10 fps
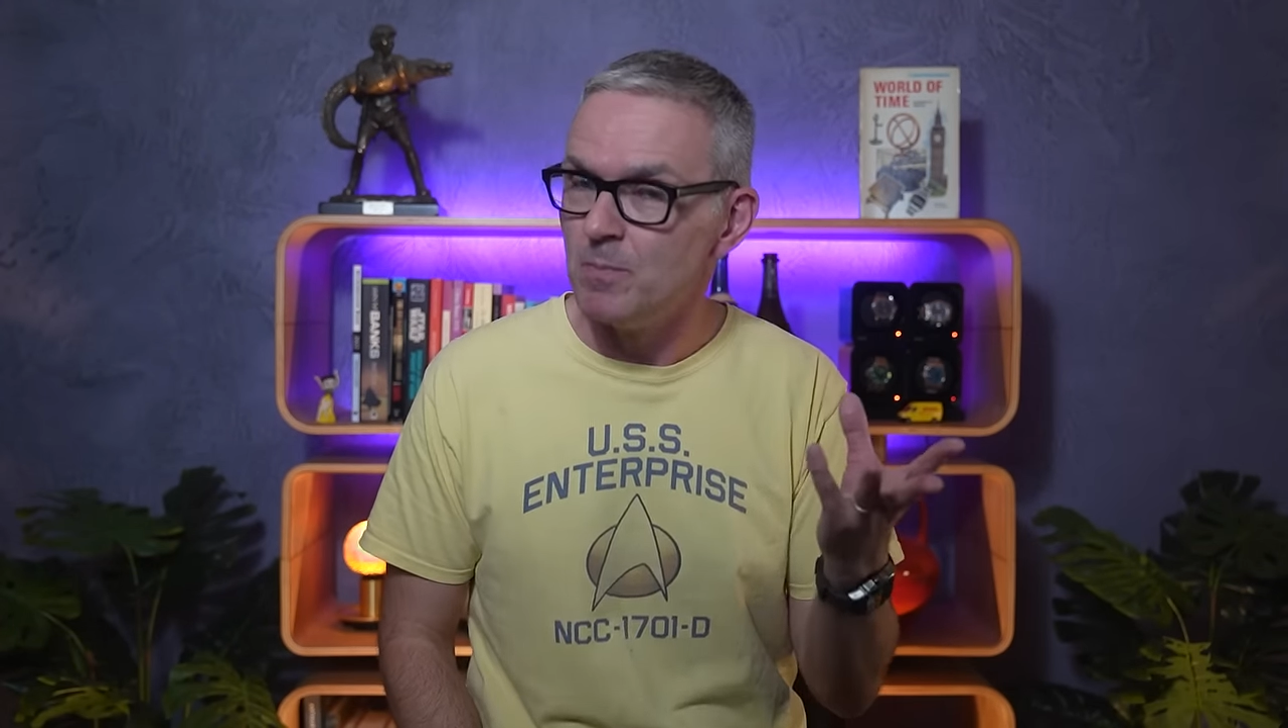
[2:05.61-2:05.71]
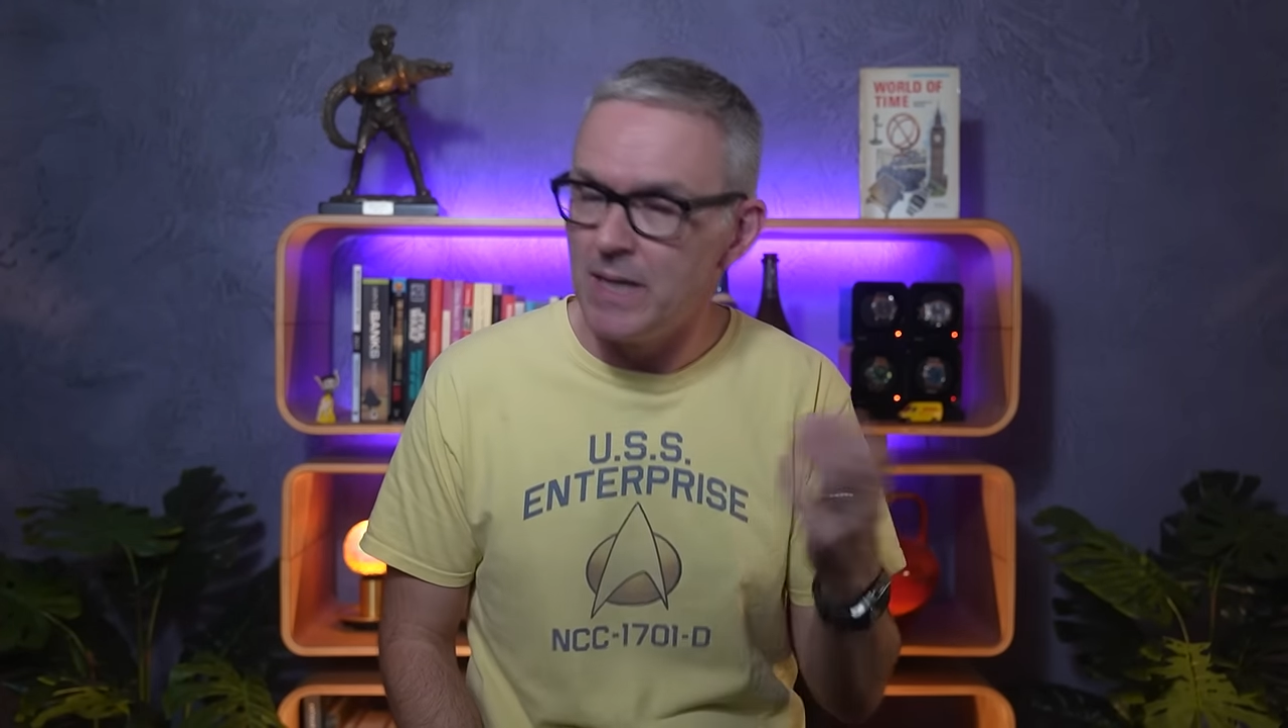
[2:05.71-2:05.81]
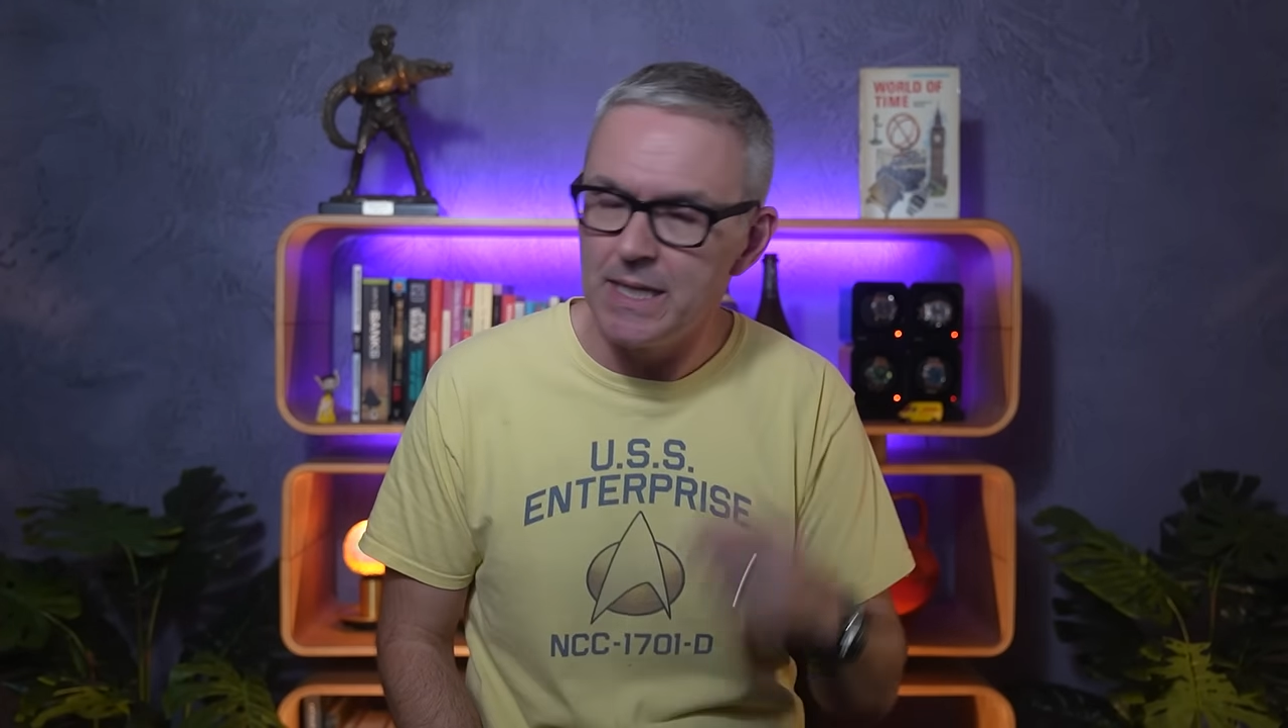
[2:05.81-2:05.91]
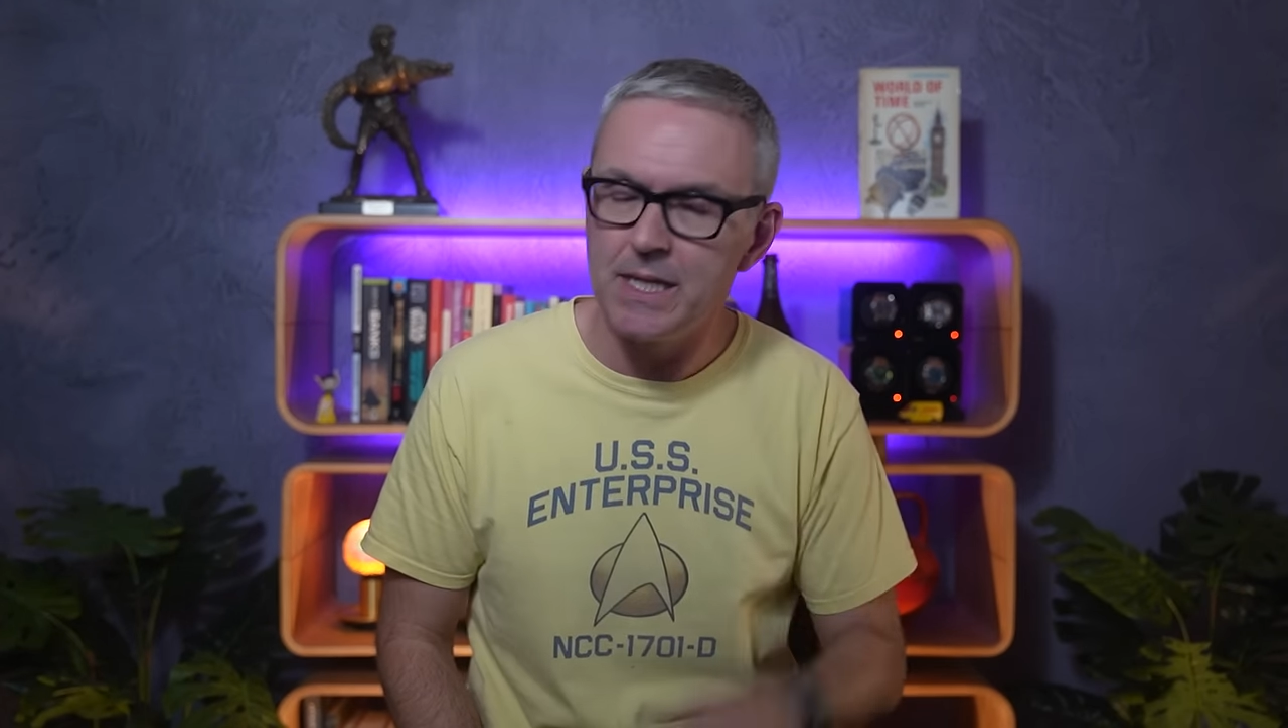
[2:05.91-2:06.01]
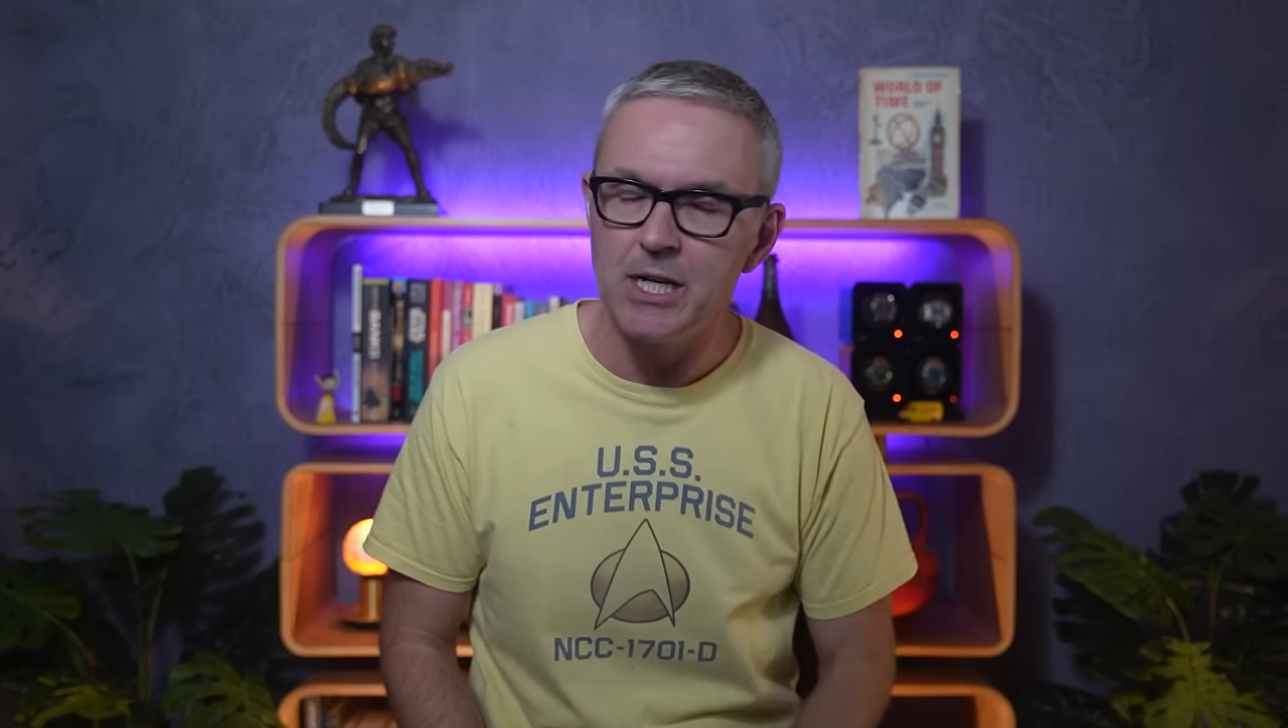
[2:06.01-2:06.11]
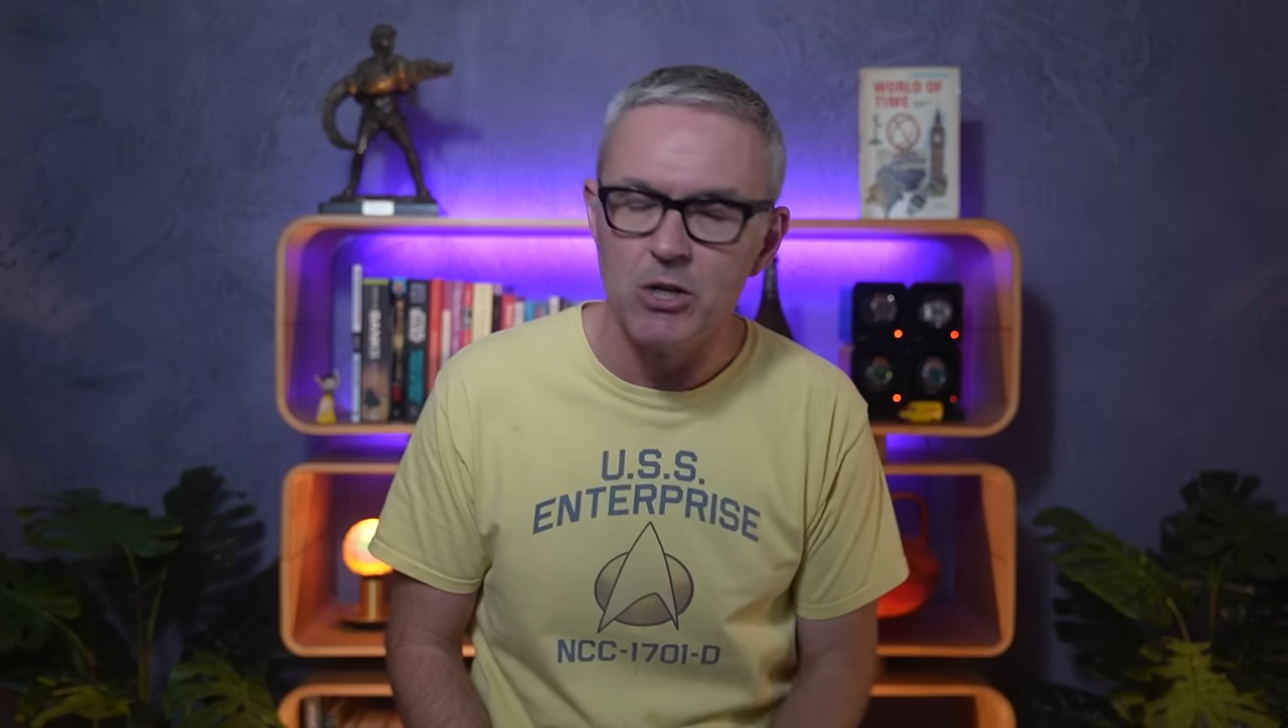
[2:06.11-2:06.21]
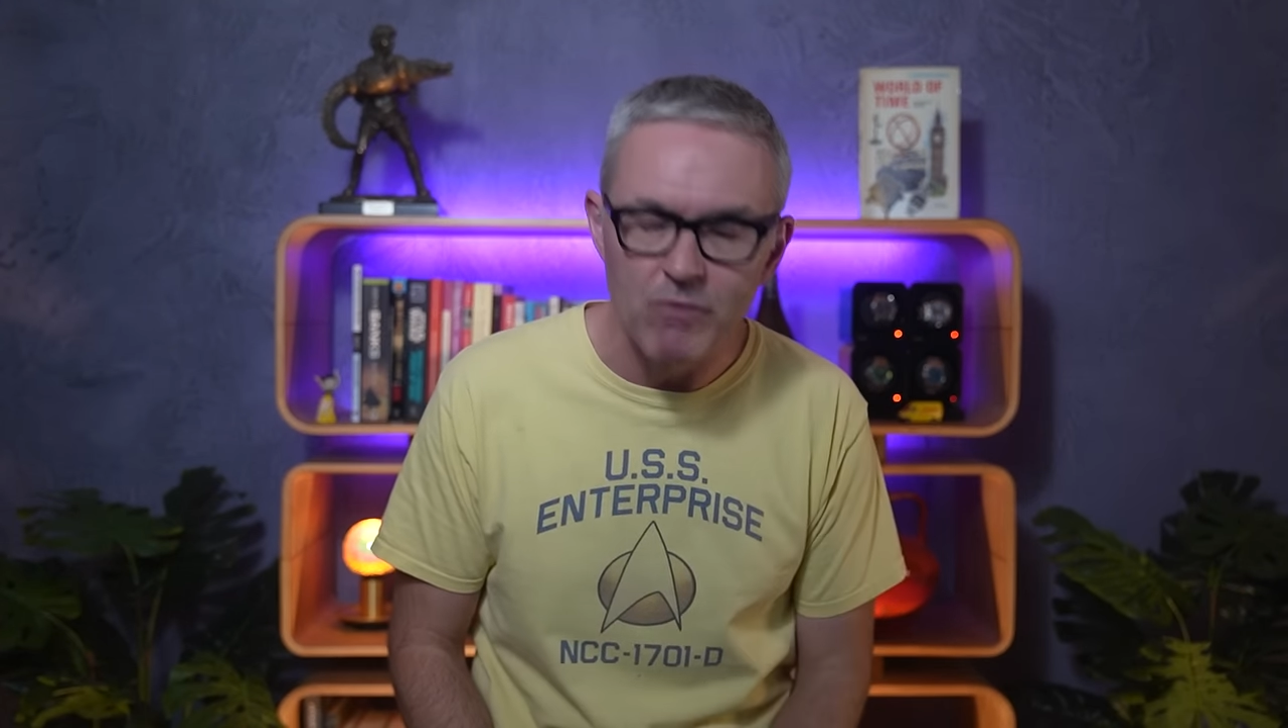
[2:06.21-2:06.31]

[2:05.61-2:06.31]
money than an